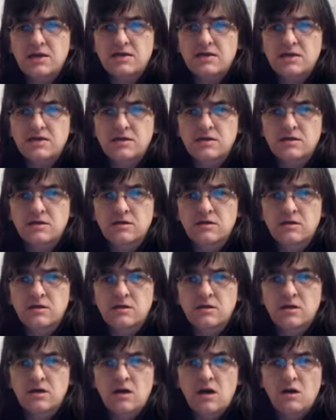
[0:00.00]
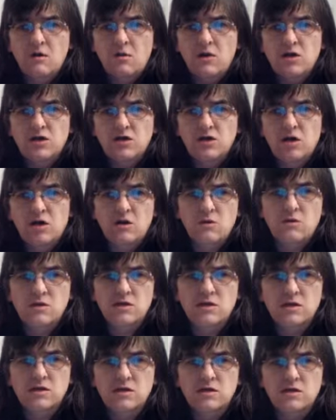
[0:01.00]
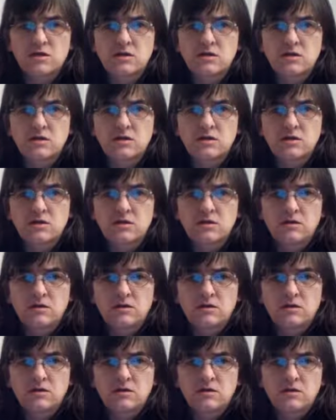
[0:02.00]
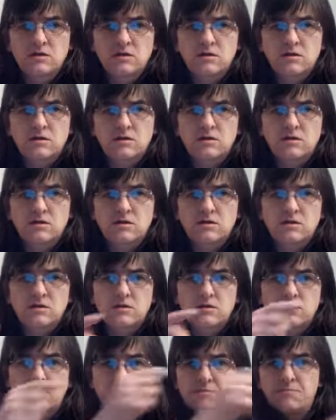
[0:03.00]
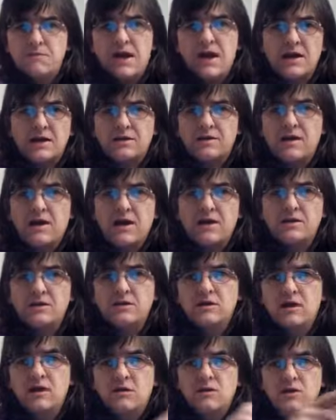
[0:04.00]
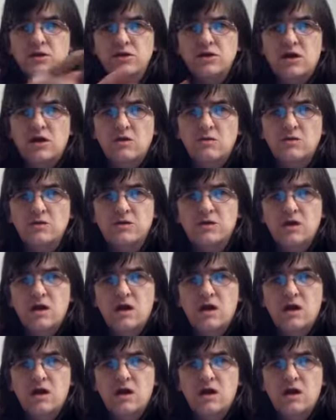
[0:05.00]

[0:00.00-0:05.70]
I wish I was half as good as I am now. Okay, right, we'll leave it at that.